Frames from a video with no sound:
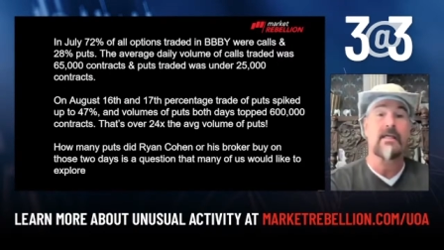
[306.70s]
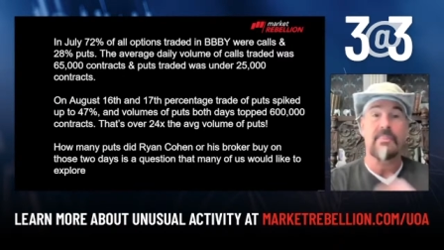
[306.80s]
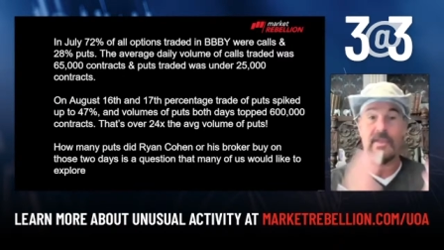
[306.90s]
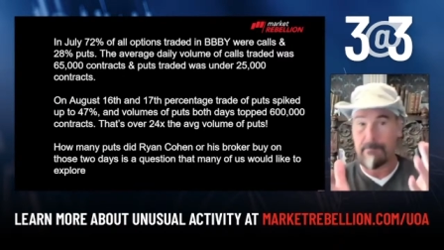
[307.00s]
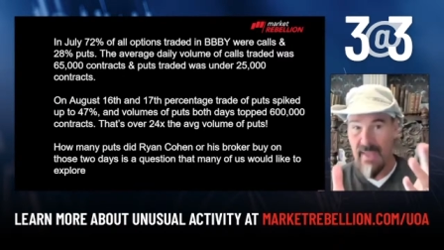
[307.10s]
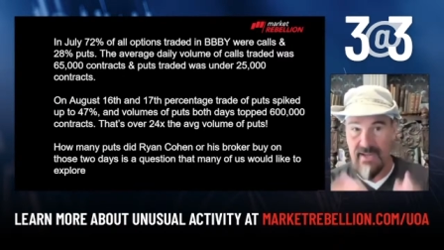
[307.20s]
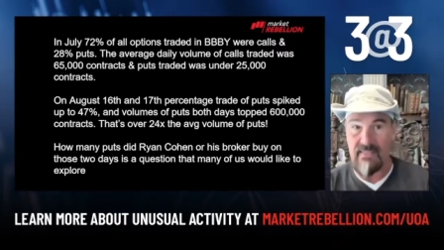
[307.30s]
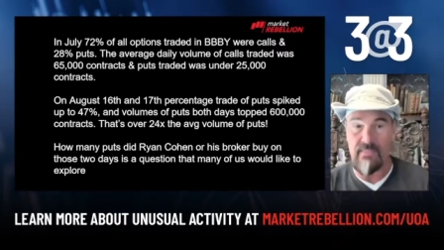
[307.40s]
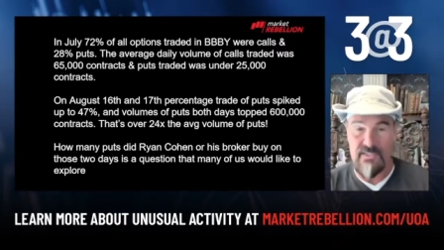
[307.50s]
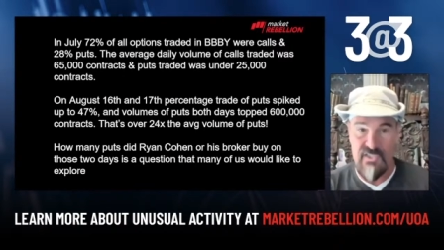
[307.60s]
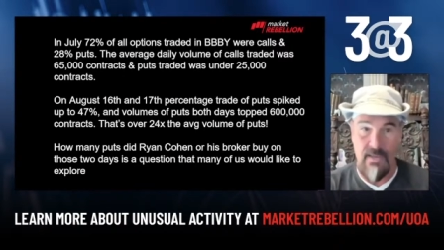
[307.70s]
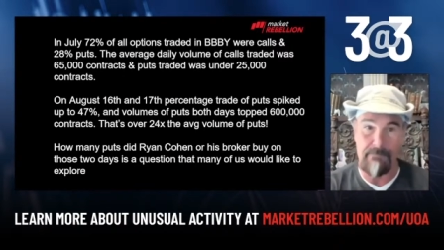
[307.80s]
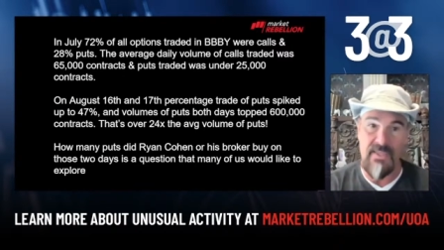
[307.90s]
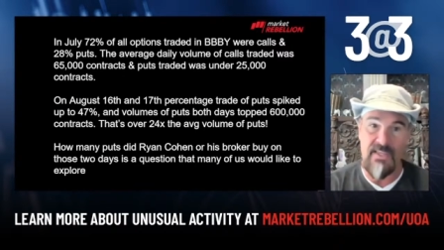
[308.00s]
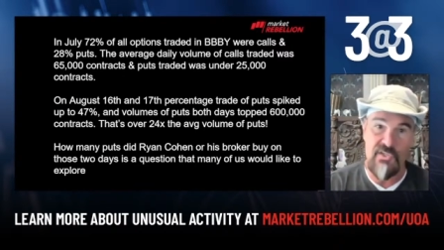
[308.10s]
They're betting that
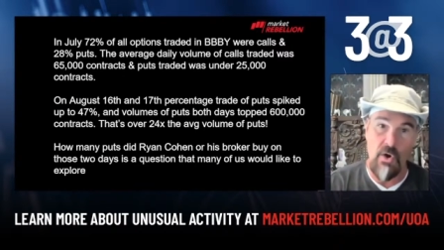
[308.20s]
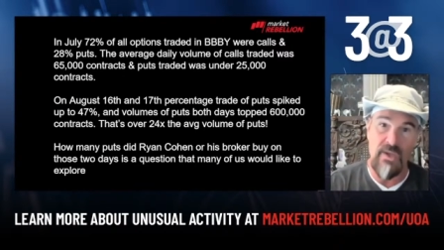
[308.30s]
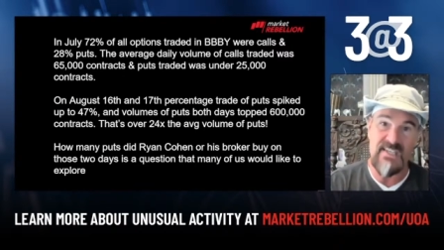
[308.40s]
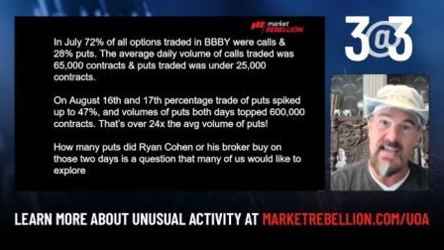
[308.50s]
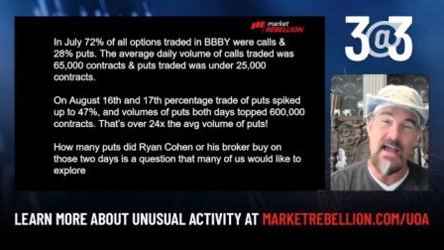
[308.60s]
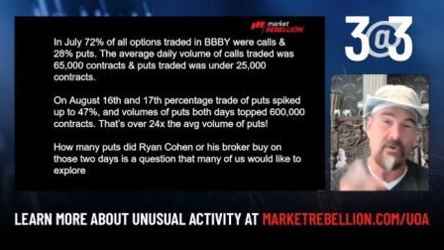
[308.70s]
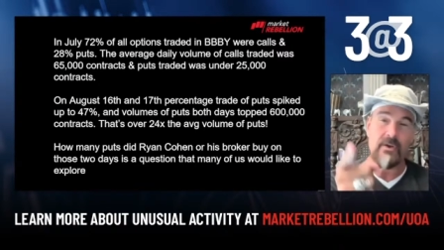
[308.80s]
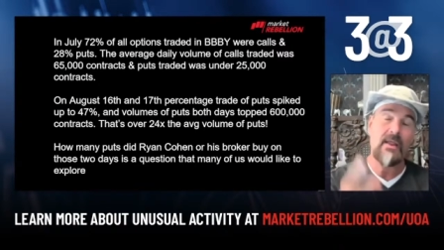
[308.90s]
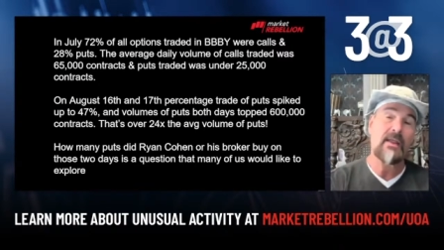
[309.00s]
something's going down.